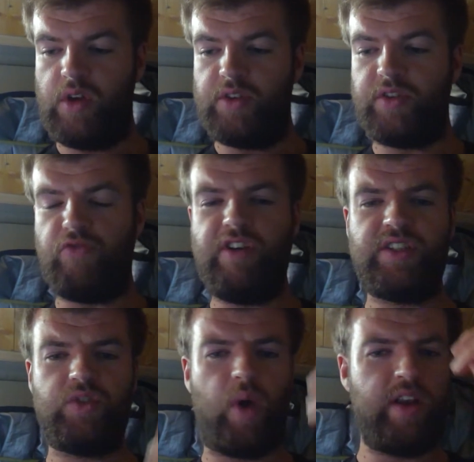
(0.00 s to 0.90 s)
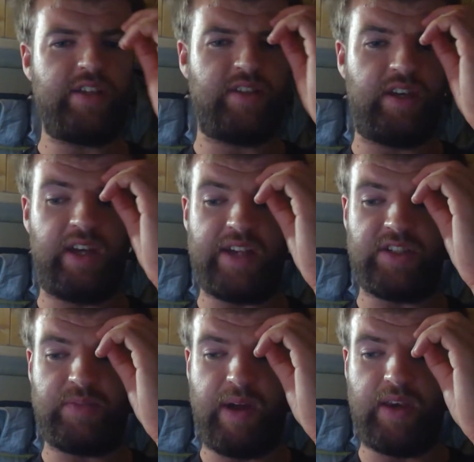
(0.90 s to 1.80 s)
So reasons why your listing can get
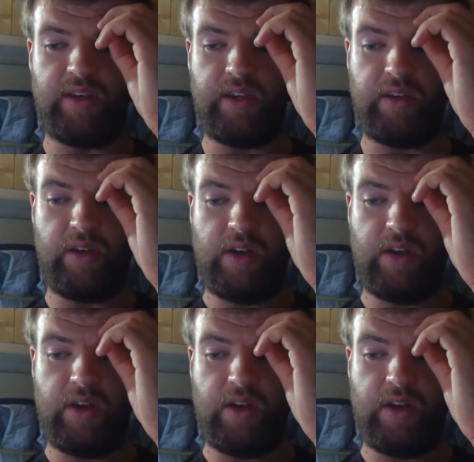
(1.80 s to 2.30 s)
suspended.